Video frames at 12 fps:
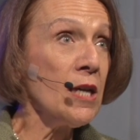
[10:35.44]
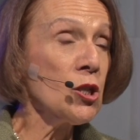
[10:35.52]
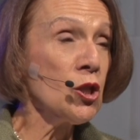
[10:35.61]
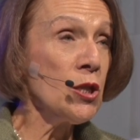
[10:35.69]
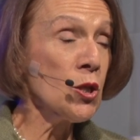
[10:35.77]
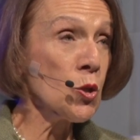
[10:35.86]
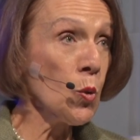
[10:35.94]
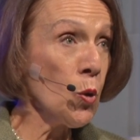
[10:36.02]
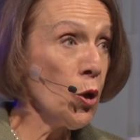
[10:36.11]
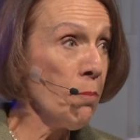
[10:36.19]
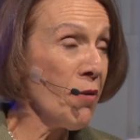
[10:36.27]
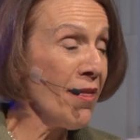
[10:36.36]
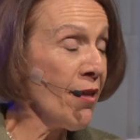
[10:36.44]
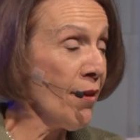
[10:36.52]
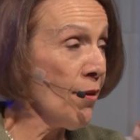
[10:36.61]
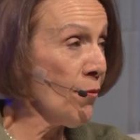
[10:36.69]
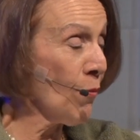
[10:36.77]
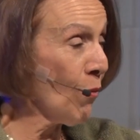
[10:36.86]
she saw her
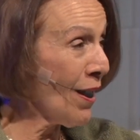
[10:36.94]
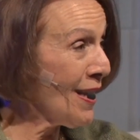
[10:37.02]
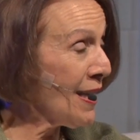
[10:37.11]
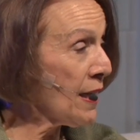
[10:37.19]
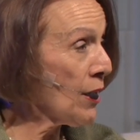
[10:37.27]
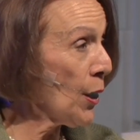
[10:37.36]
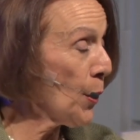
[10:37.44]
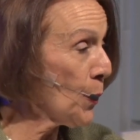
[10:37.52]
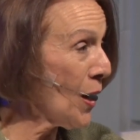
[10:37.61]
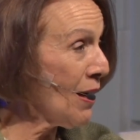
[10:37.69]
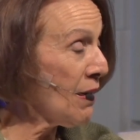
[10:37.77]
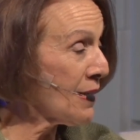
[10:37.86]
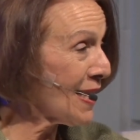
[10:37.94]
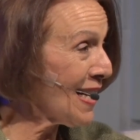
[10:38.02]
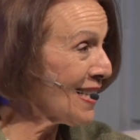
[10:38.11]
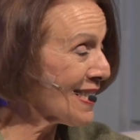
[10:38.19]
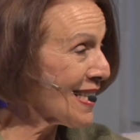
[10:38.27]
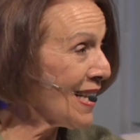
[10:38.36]
brother running around
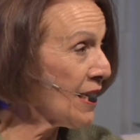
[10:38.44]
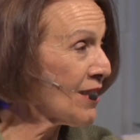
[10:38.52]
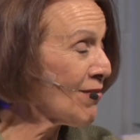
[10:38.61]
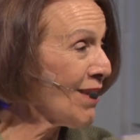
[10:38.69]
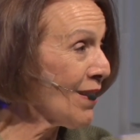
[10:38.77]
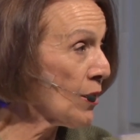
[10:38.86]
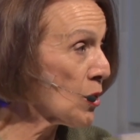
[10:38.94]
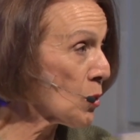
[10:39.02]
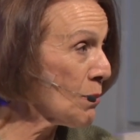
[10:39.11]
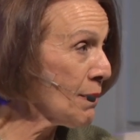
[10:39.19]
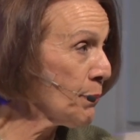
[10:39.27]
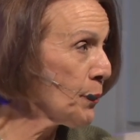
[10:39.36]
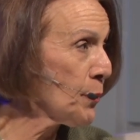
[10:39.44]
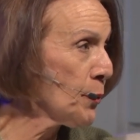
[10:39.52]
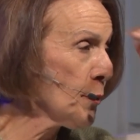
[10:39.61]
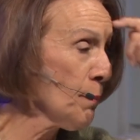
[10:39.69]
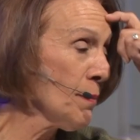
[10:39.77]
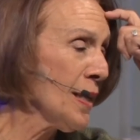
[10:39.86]
outside around the swimming
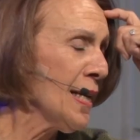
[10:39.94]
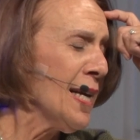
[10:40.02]
pool